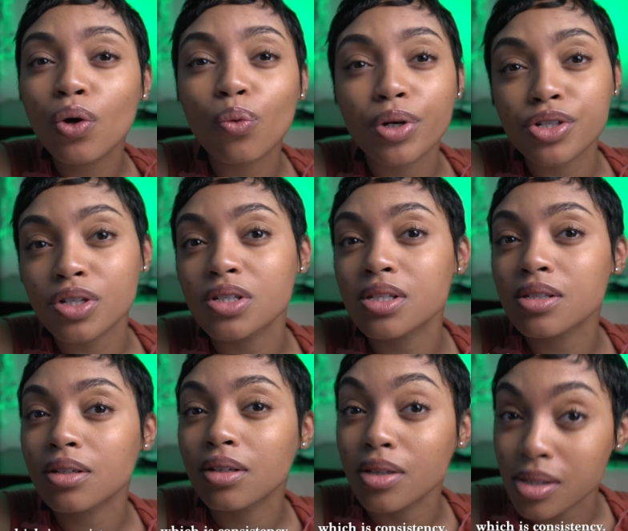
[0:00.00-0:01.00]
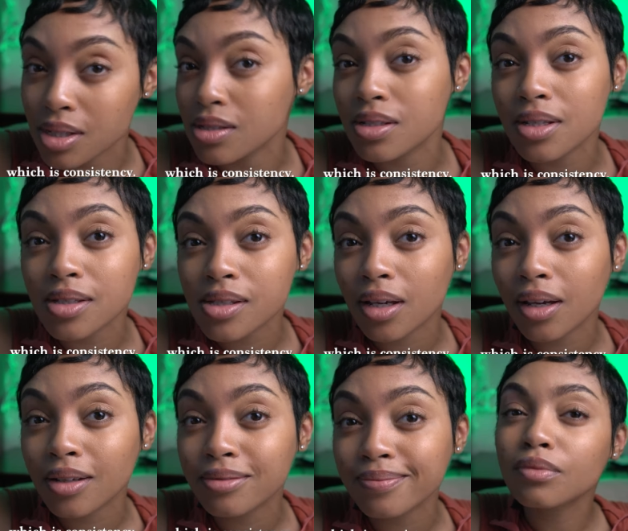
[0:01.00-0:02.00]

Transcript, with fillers: which is consistency.